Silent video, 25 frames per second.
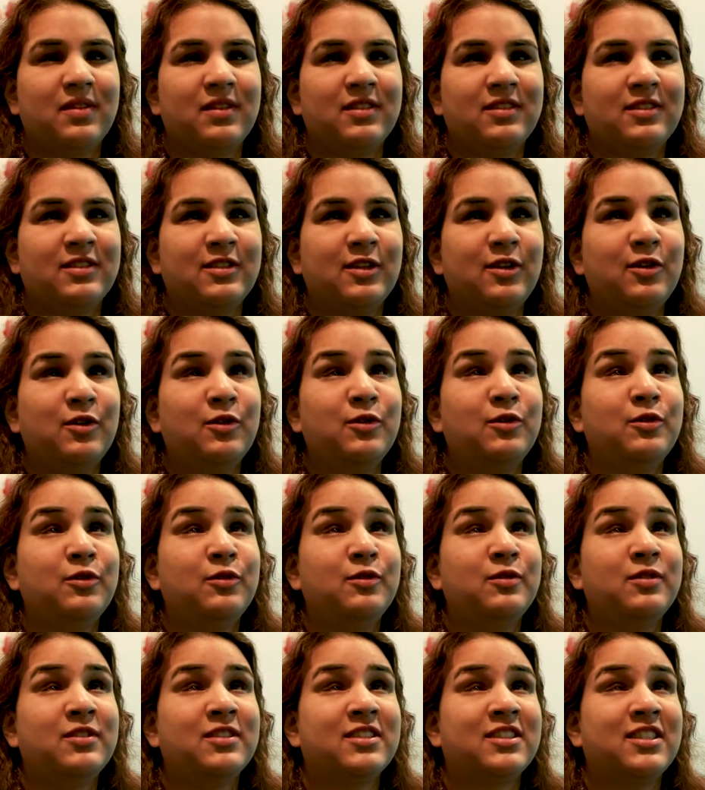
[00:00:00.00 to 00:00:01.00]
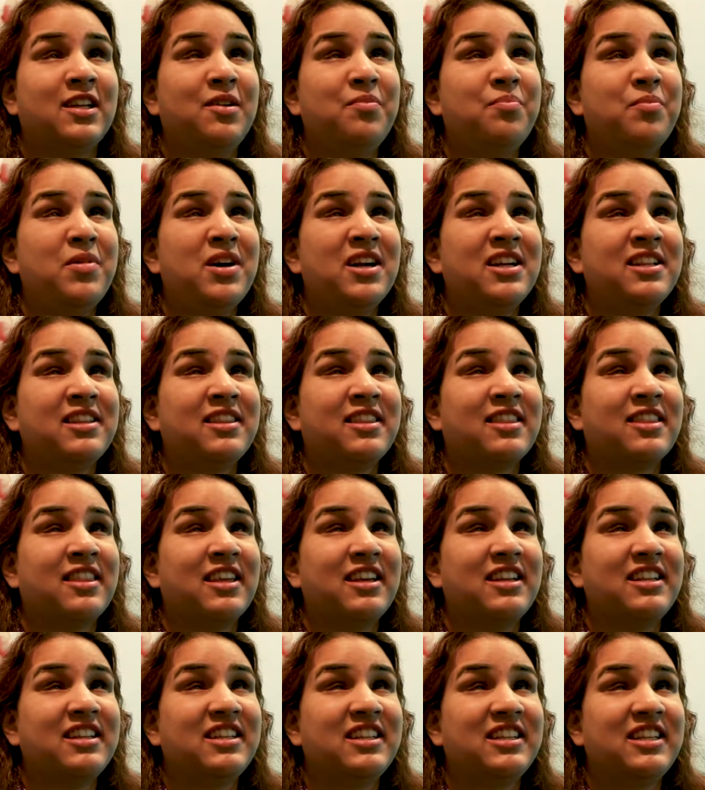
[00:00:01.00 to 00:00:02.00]
So some might
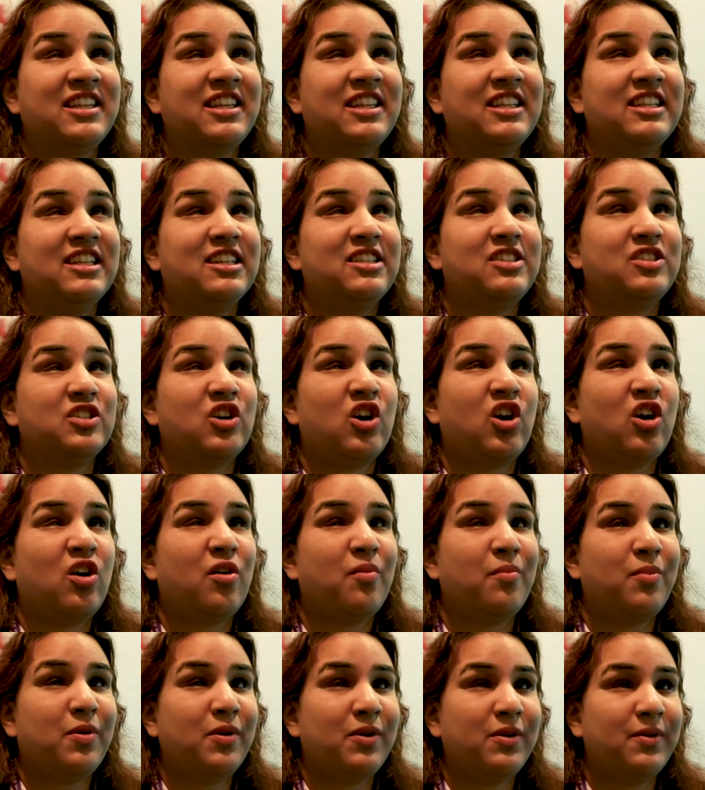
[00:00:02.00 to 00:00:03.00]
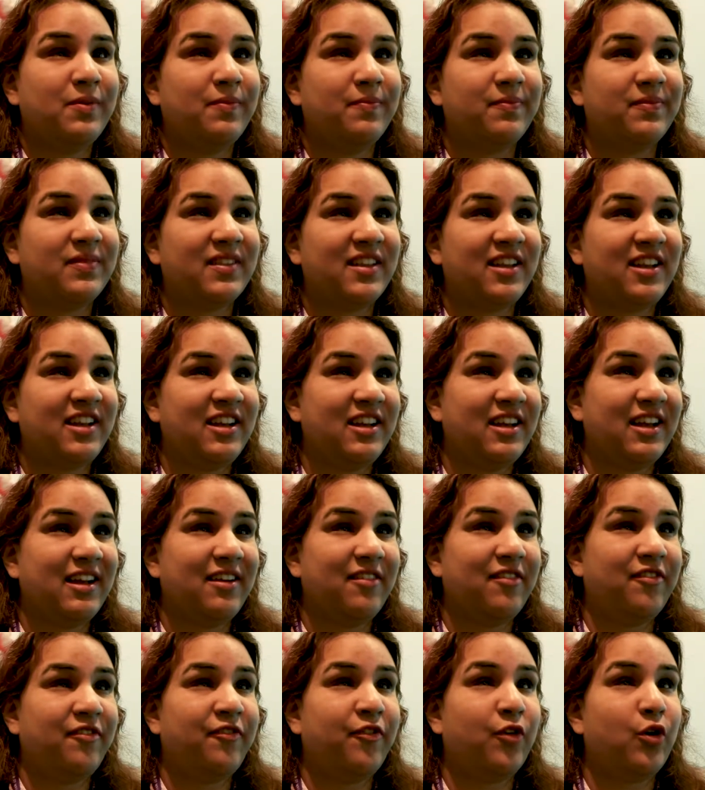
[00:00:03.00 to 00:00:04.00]
think getting a job
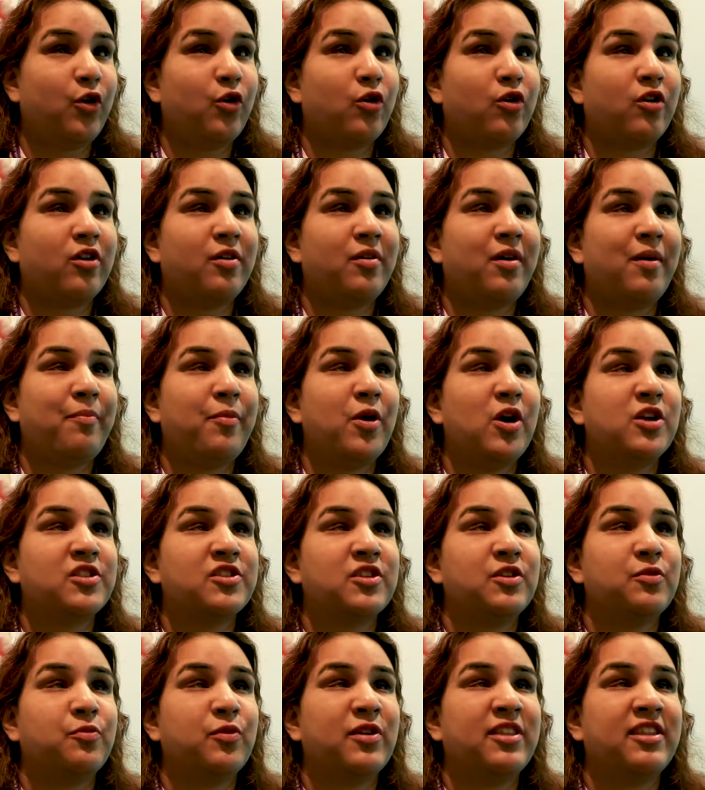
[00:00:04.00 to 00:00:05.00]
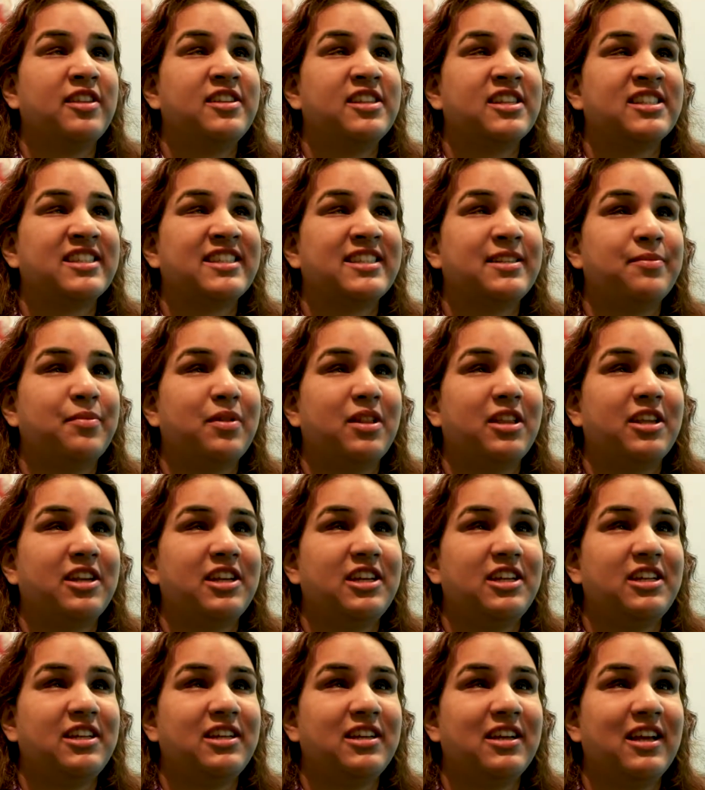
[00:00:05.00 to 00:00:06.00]
for a person with a
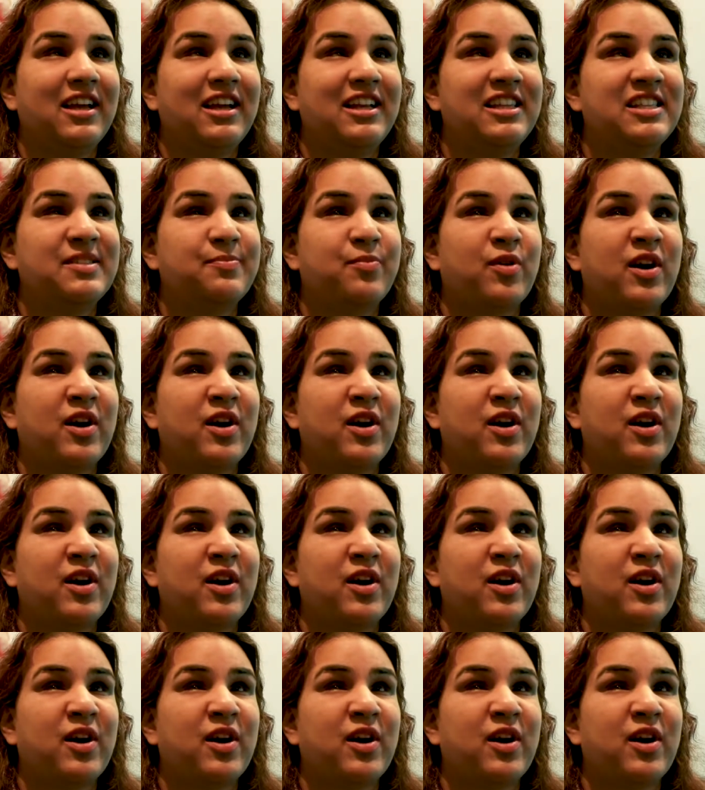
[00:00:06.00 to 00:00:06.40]
disability is